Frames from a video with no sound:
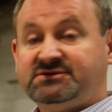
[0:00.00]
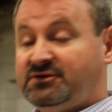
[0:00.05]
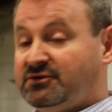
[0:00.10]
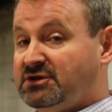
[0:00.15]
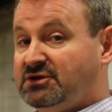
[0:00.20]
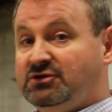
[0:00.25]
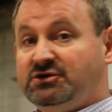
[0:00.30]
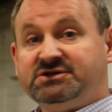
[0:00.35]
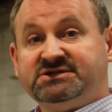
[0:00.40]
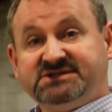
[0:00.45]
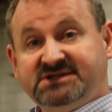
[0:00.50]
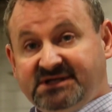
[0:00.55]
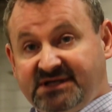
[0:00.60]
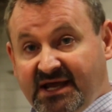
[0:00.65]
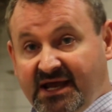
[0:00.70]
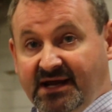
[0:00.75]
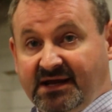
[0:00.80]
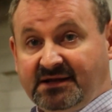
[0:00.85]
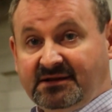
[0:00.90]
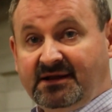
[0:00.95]
So it looks
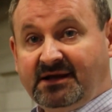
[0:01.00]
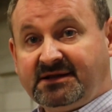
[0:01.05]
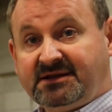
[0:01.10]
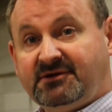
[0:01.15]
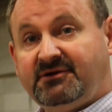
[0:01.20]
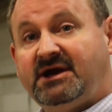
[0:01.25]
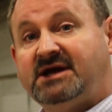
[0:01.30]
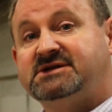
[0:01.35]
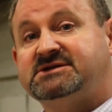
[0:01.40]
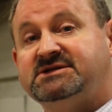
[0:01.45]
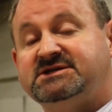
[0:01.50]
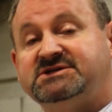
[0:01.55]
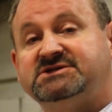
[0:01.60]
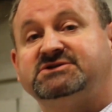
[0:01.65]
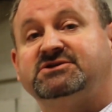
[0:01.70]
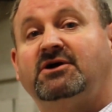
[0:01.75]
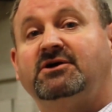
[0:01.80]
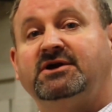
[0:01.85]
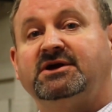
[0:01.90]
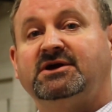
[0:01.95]
today like they're actually
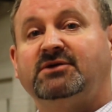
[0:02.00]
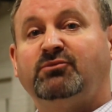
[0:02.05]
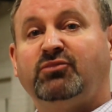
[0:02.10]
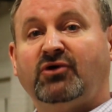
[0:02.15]
starting a